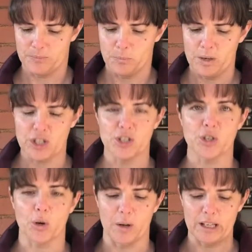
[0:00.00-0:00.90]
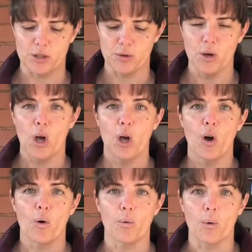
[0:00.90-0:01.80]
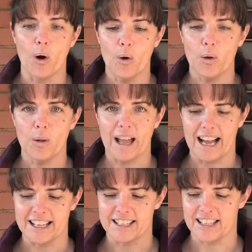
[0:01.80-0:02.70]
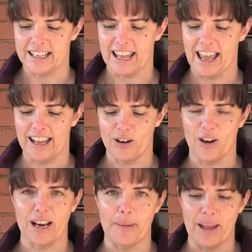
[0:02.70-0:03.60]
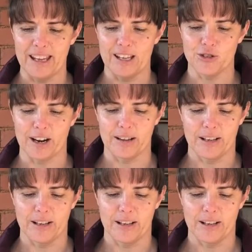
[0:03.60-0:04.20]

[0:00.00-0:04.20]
We're just going to roll our tin can on our baking tray